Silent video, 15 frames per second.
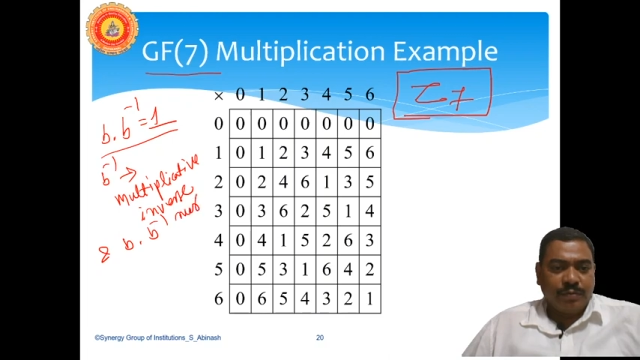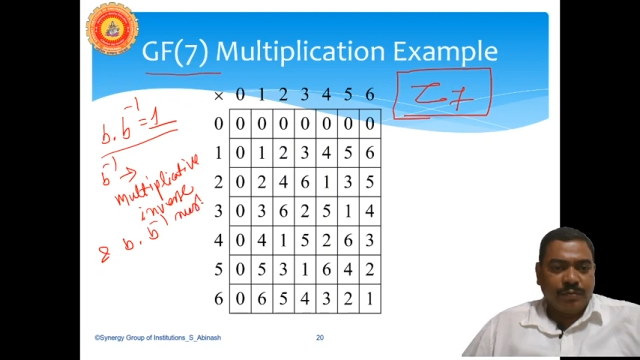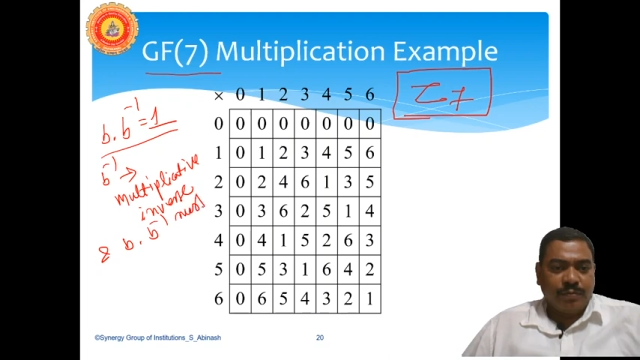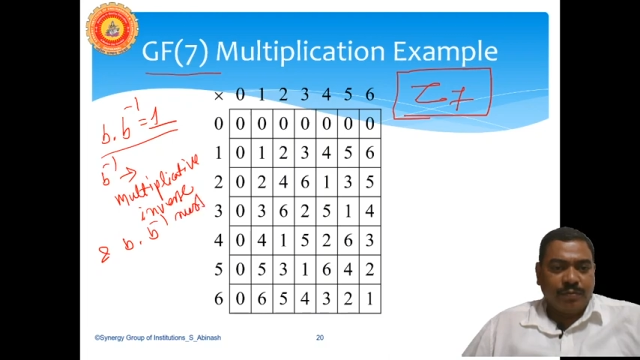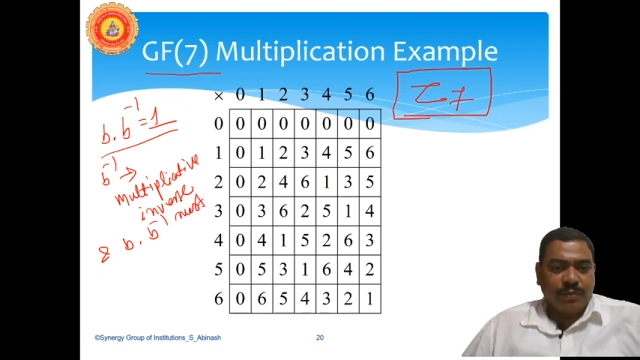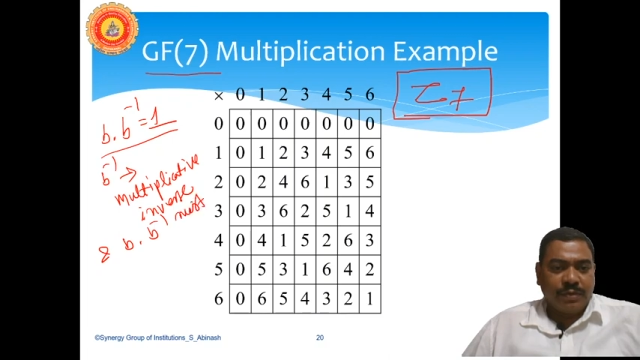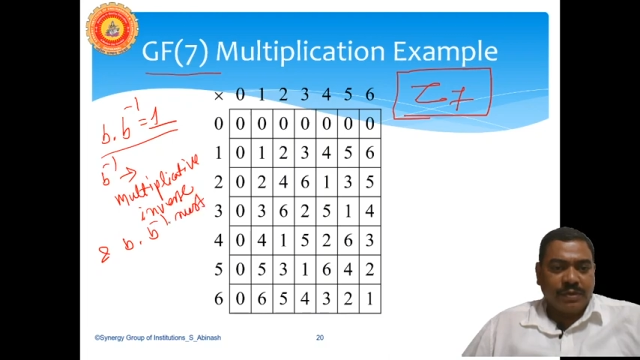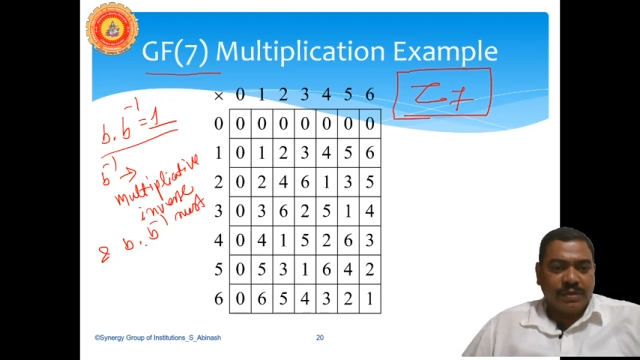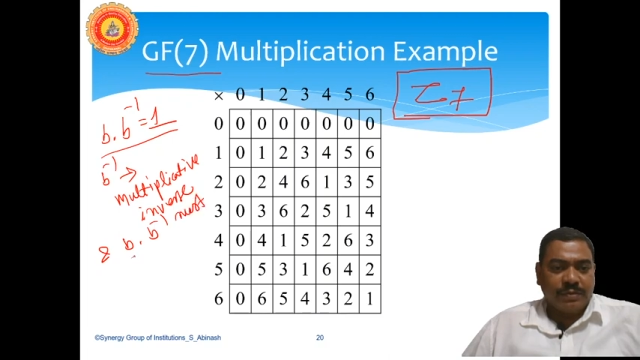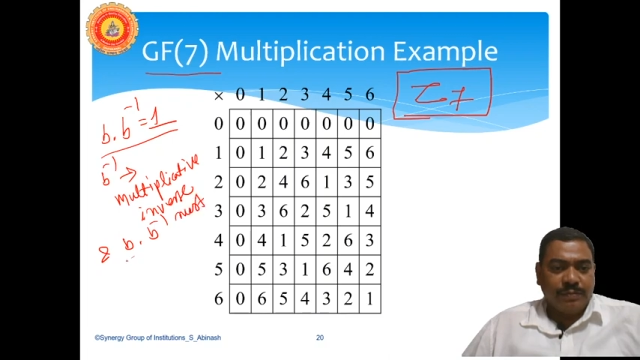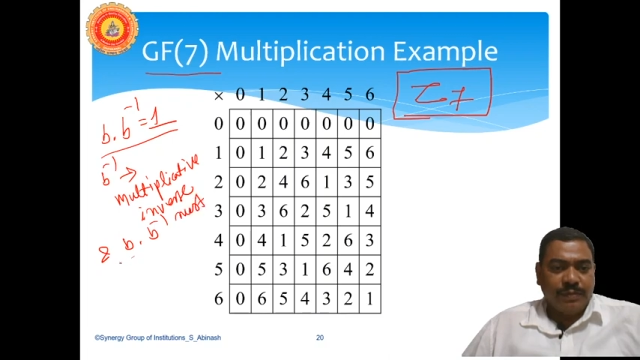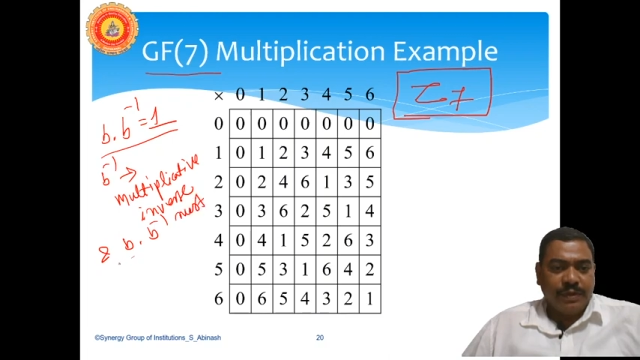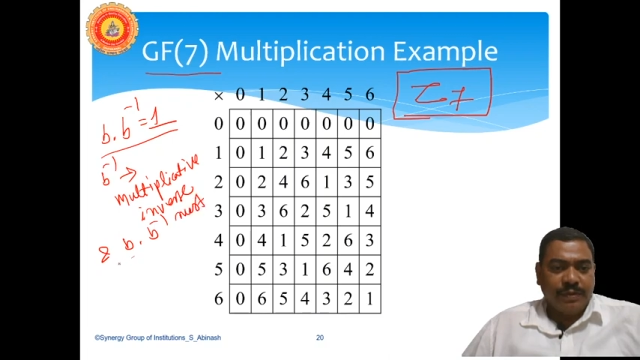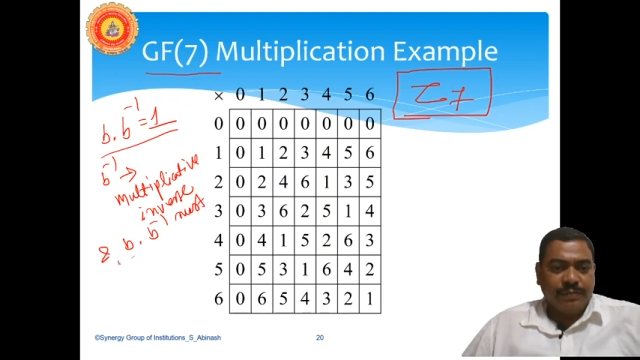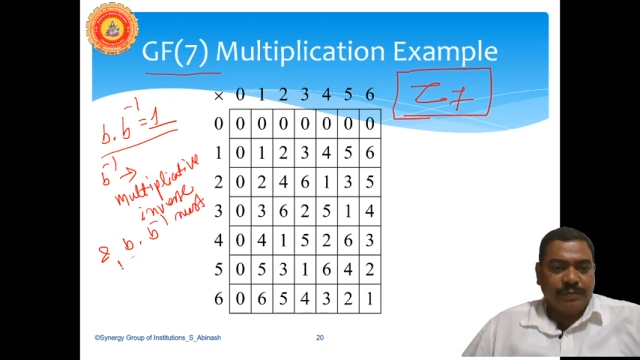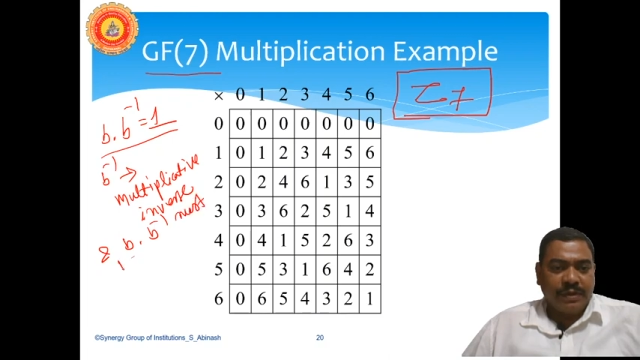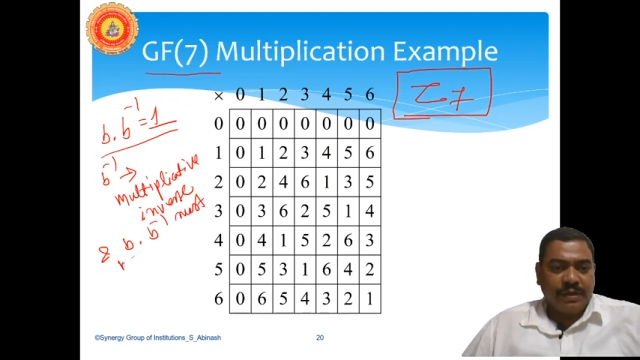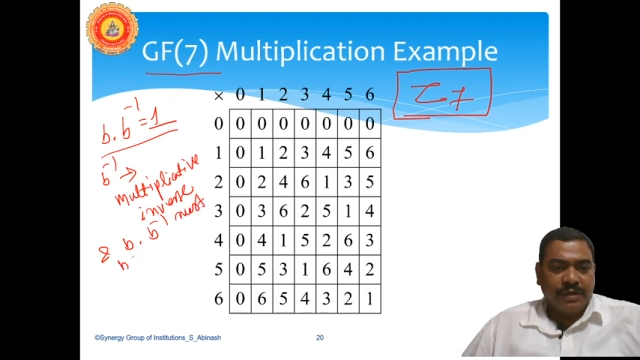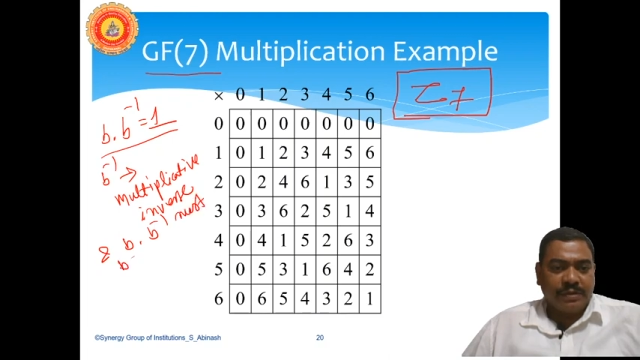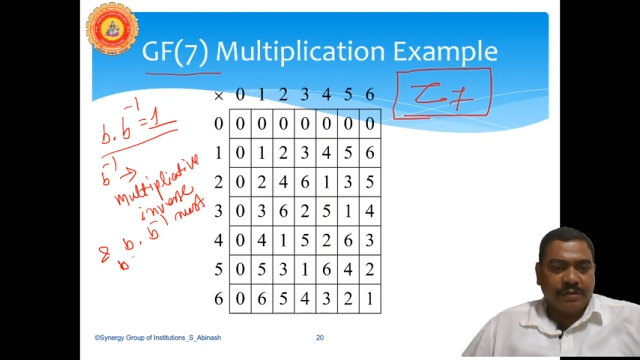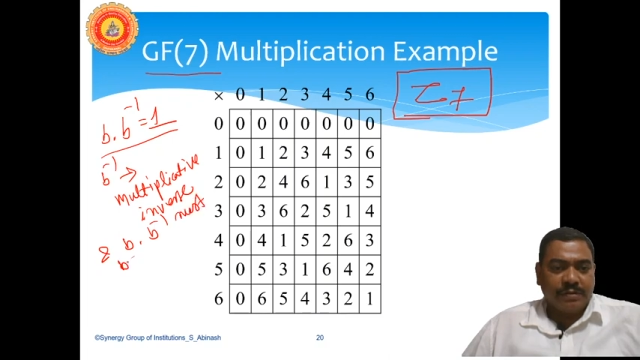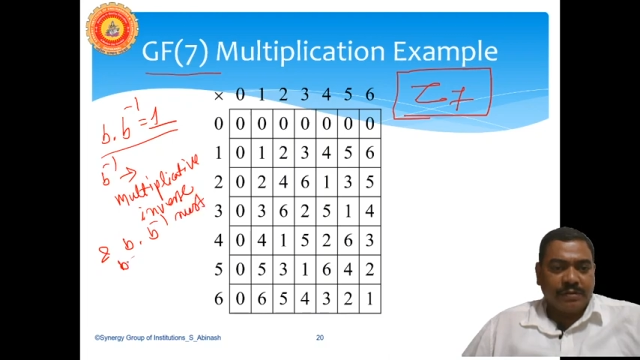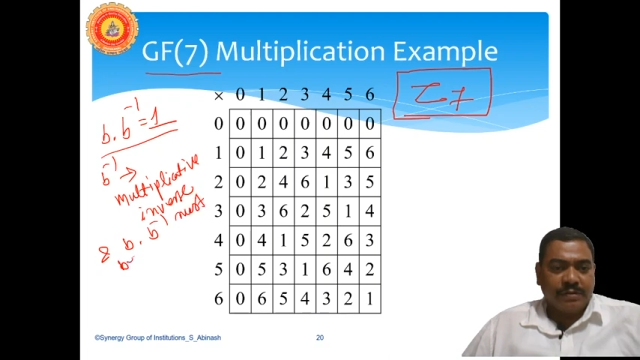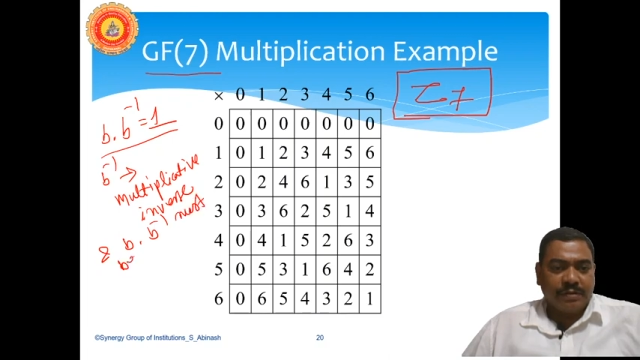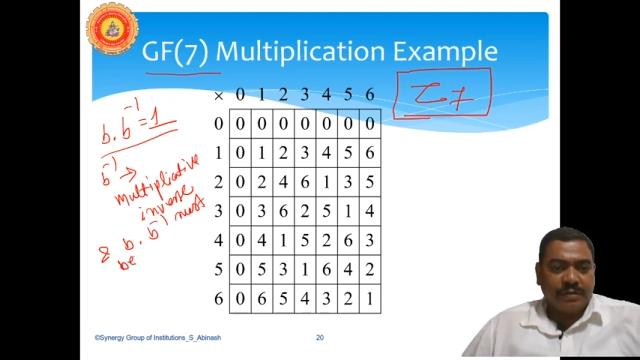must be present